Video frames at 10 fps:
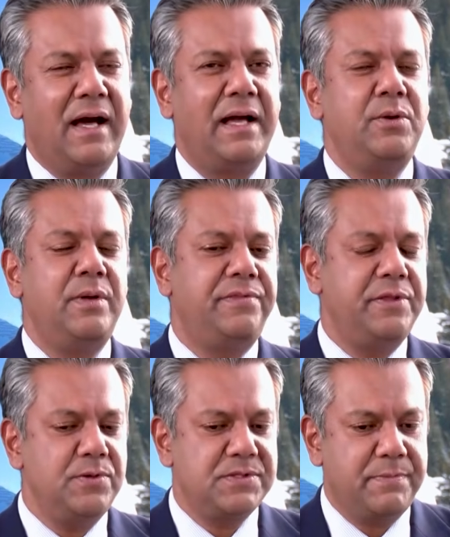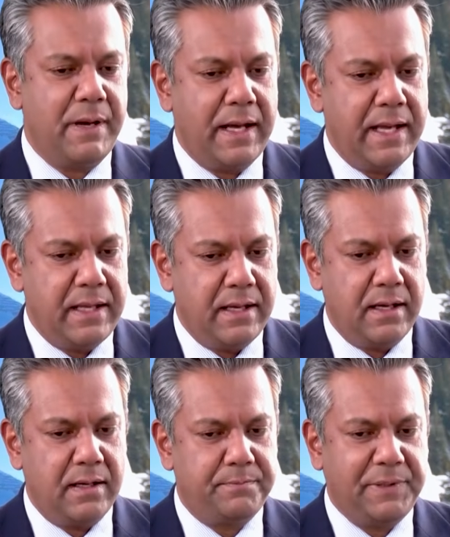Are you enthused by
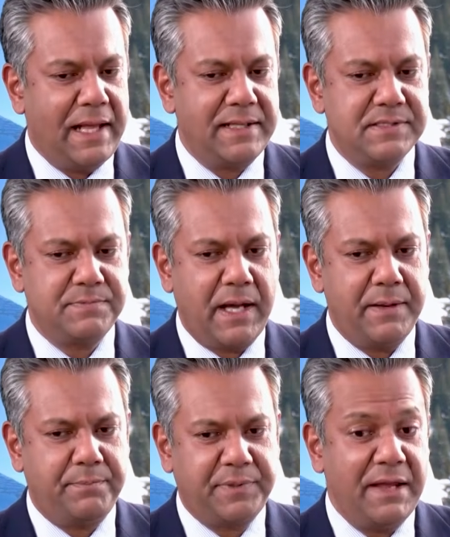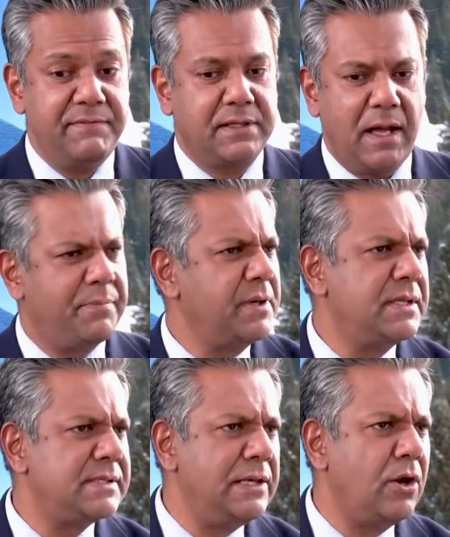uh, plans by private
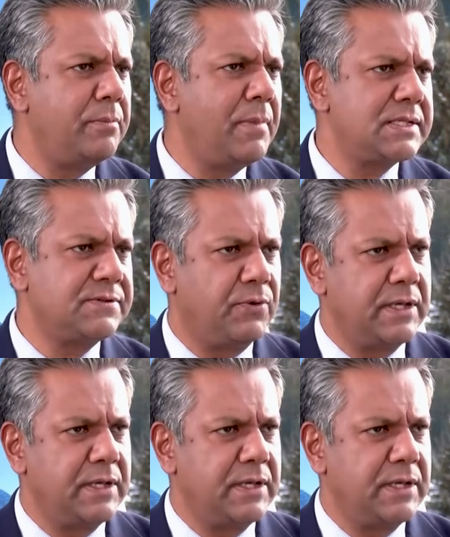companies, Elon Musk, for